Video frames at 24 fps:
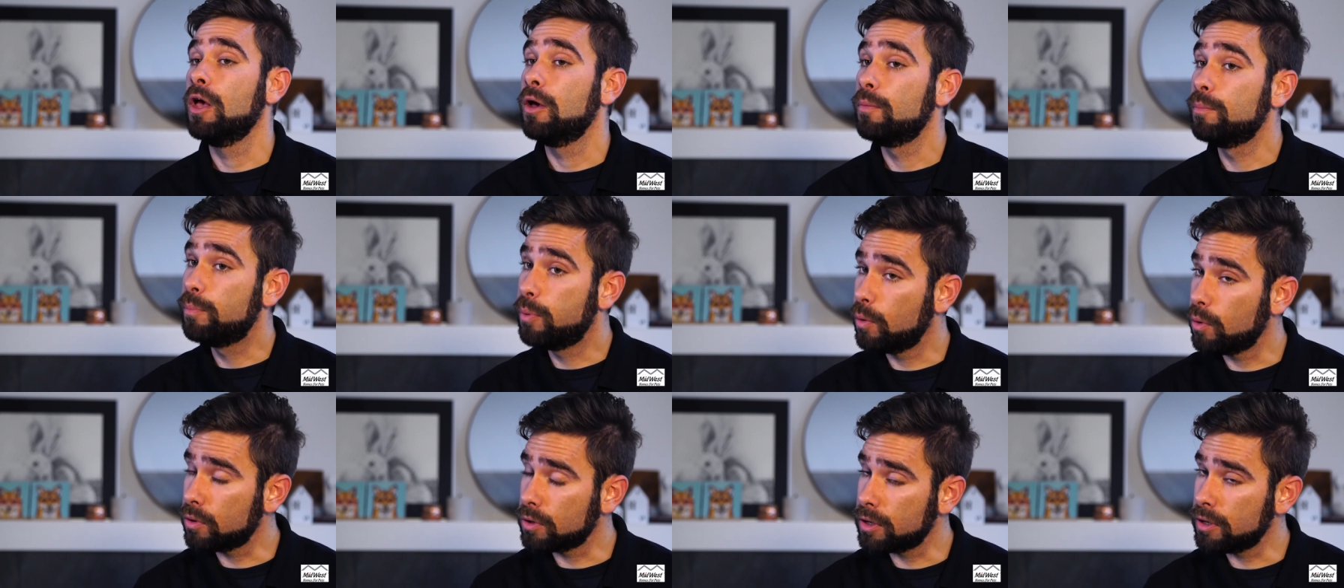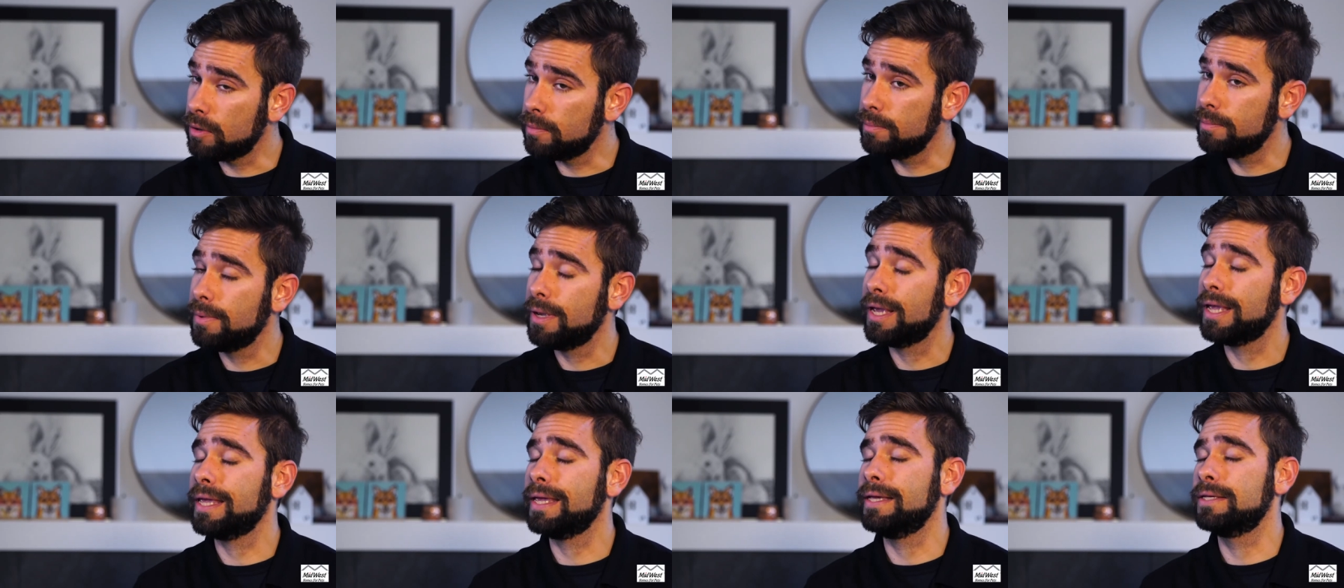
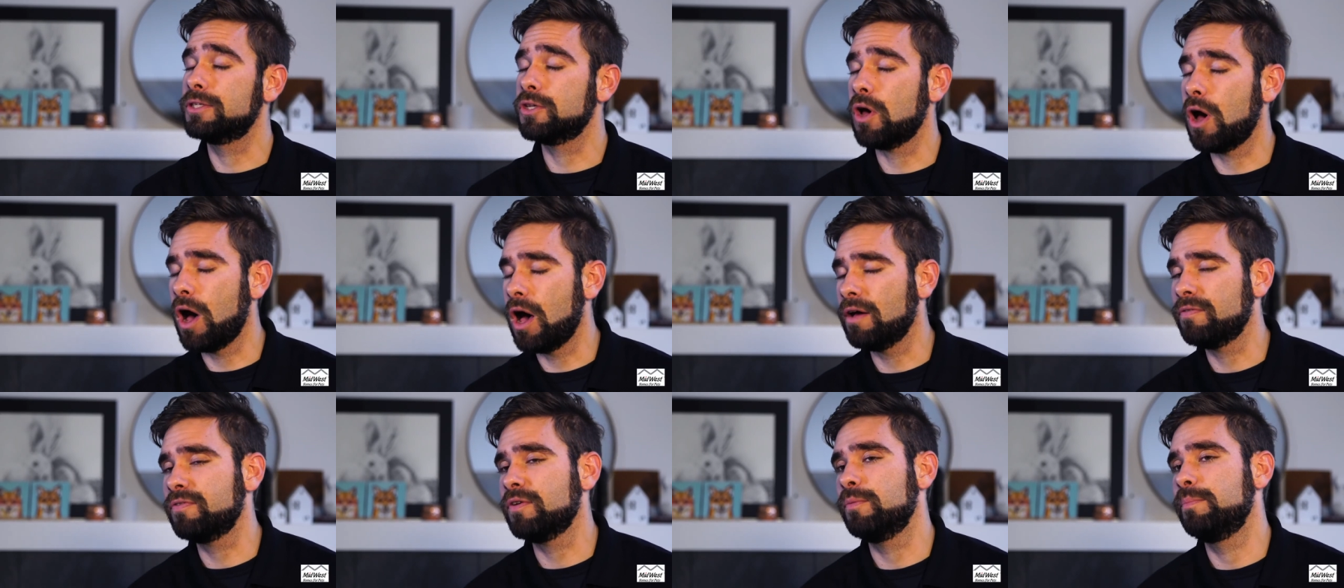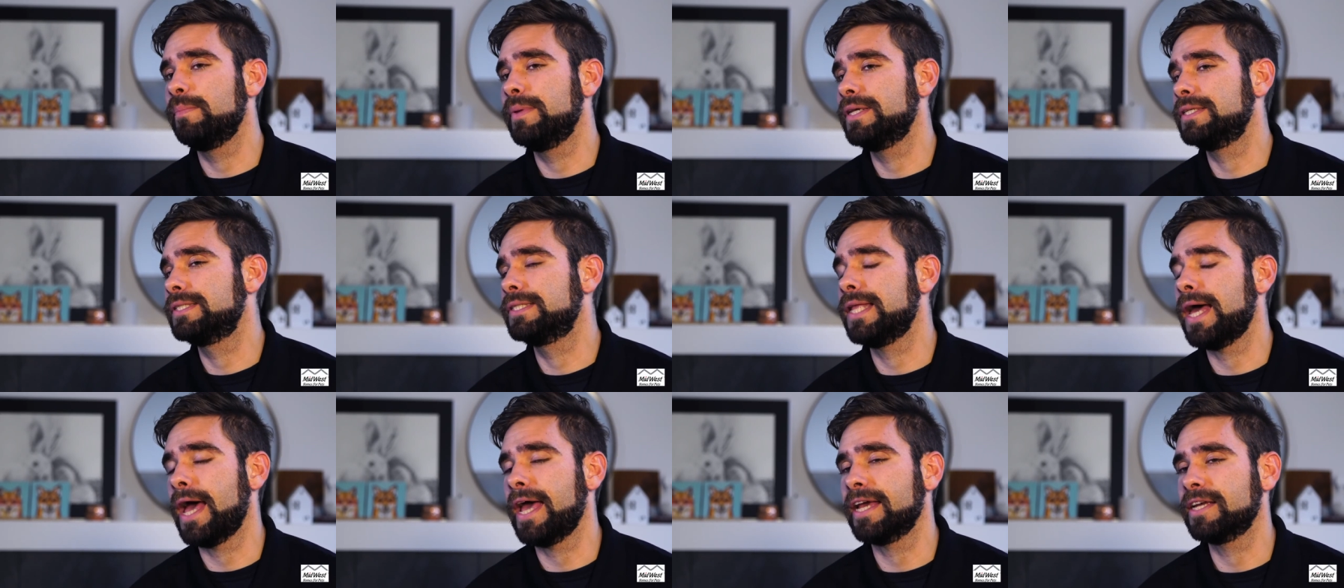Boredom is often
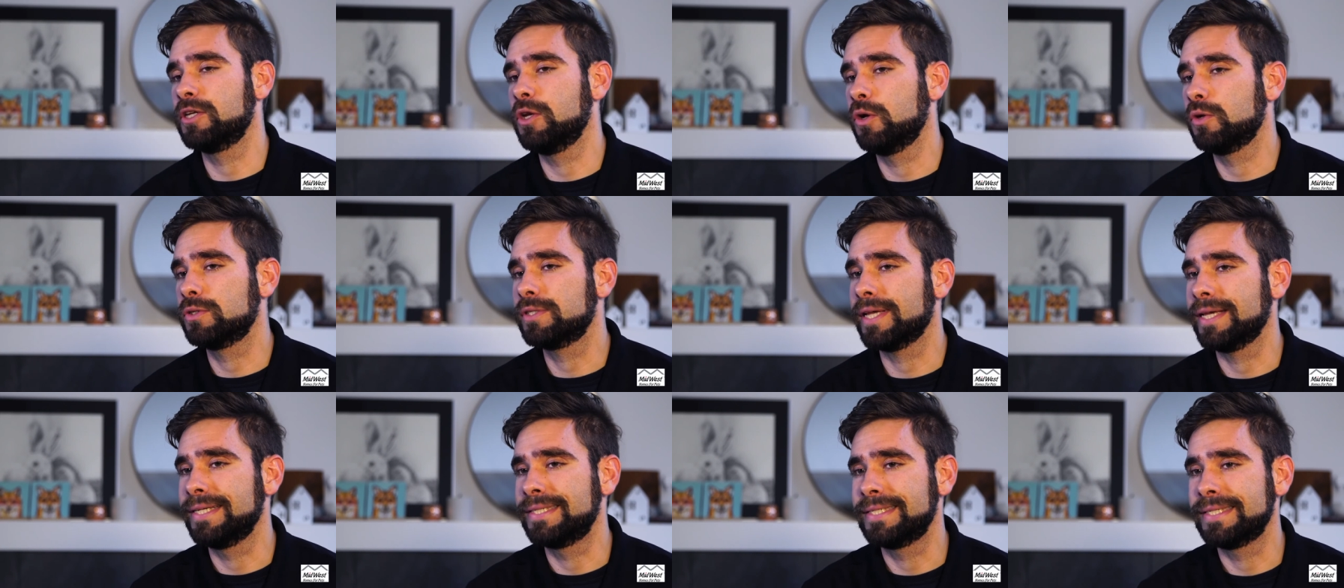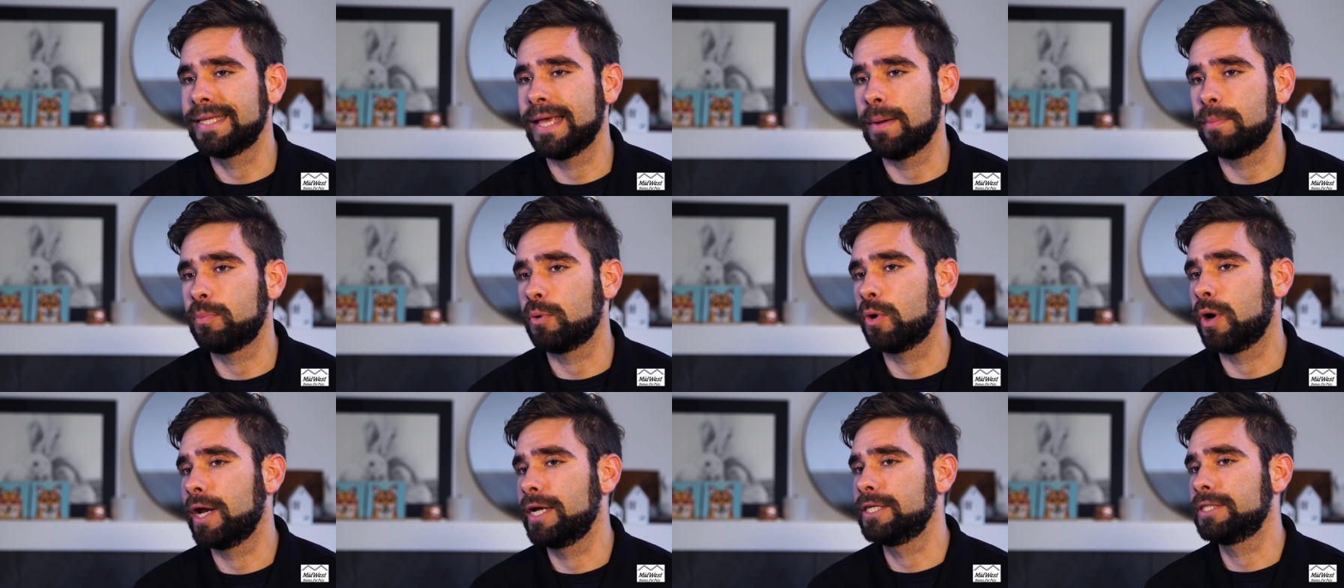misdiagnosed as
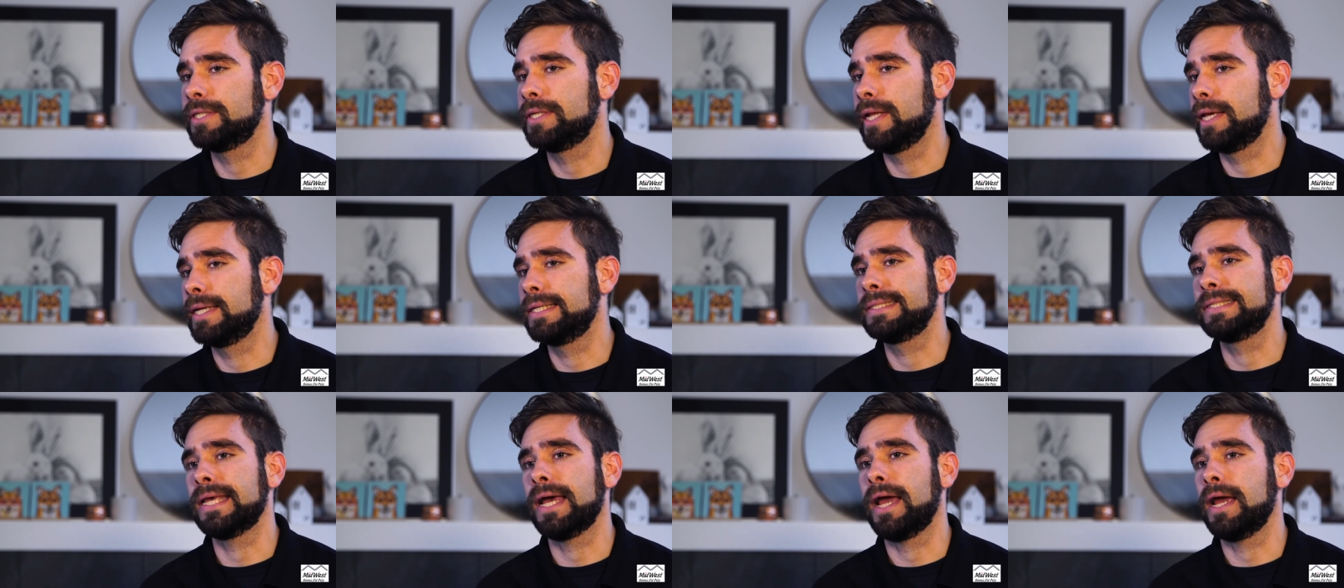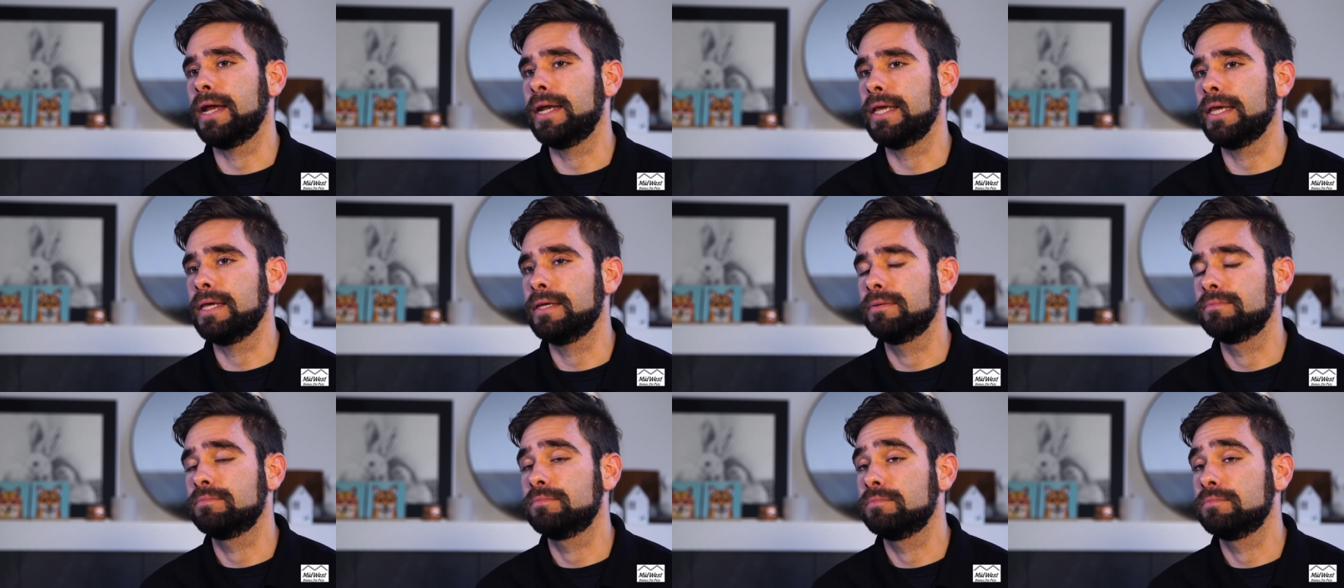separation anxiety.